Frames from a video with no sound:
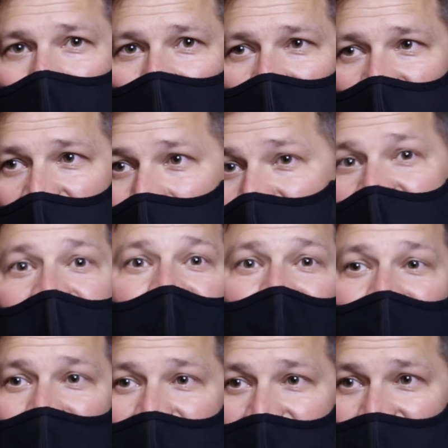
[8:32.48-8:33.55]
like in
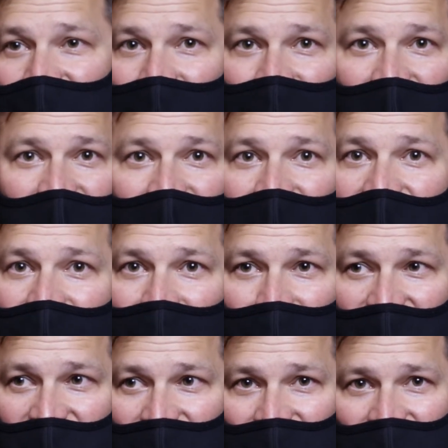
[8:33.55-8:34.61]
Kasey's case, if they didn't have a
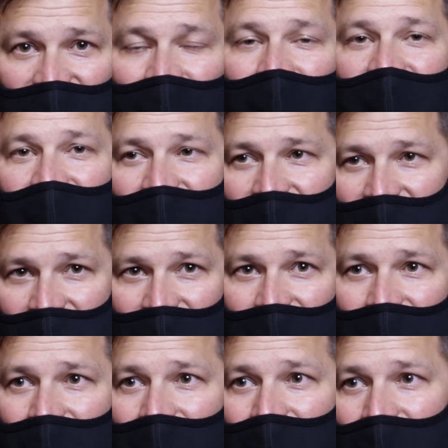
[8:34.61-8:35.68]
bed, she would have died.
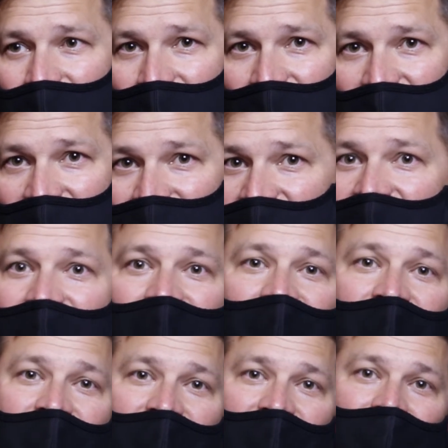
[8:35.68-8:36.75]
If they did
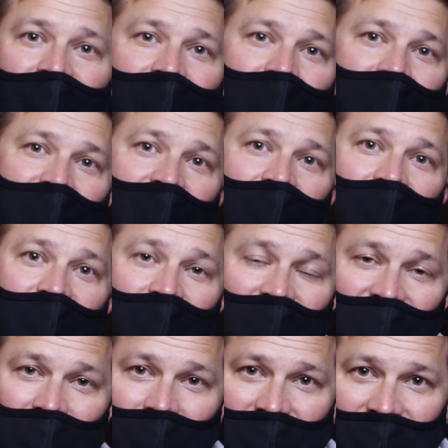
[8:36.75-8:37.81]
not have another ventilator,
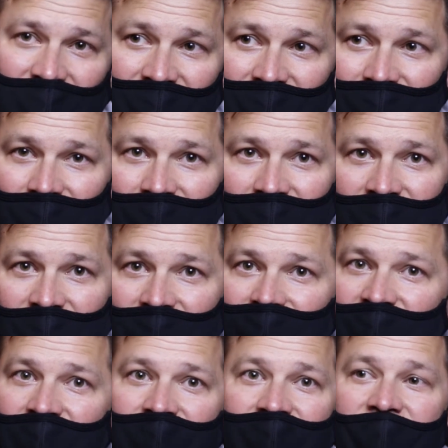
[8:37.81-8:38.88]
she would have died. And if they
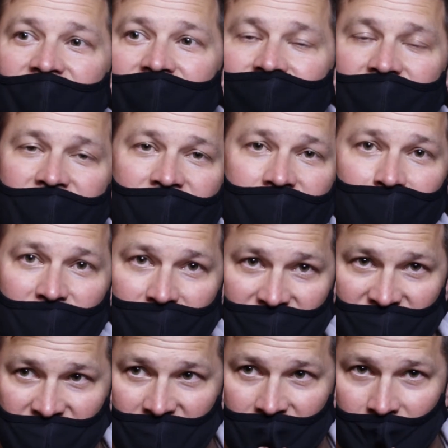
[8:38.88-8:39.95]
did not have an ECMO
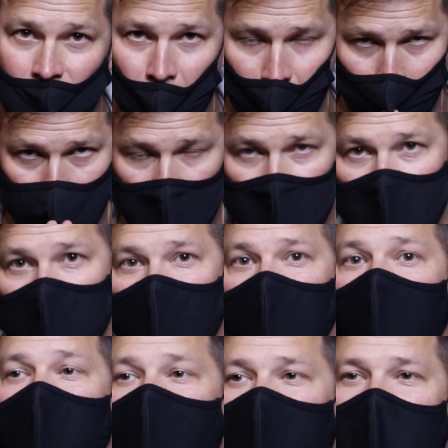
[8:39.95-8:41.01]
machine, she
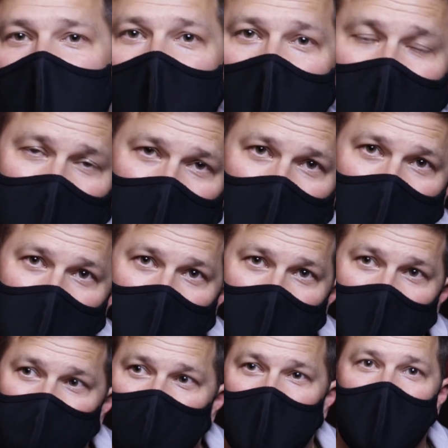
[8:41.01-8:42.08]
would have died.
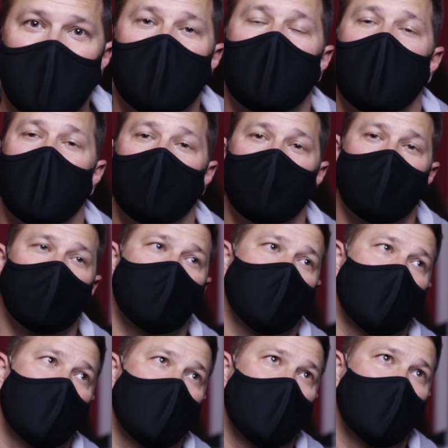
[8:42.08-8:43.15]
If they didn't have
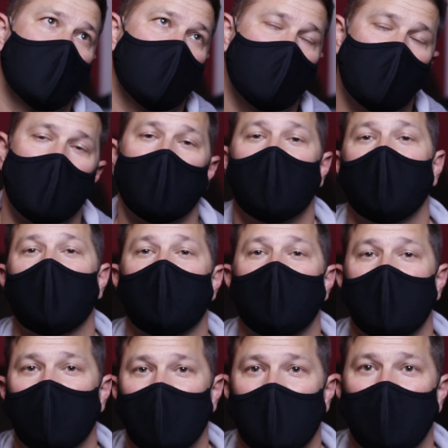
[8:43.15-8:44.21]
4 units
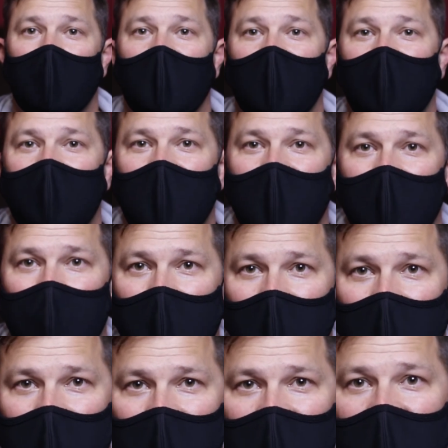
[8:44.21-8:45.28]
of her blood type,
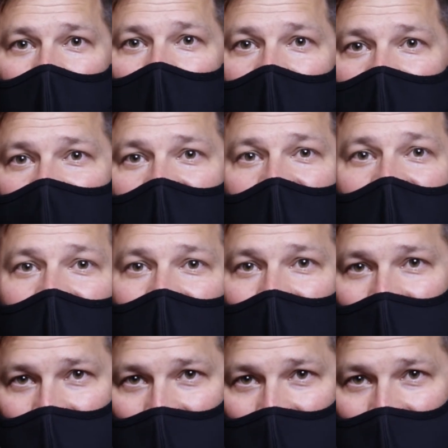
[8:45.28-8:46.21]
she would have died.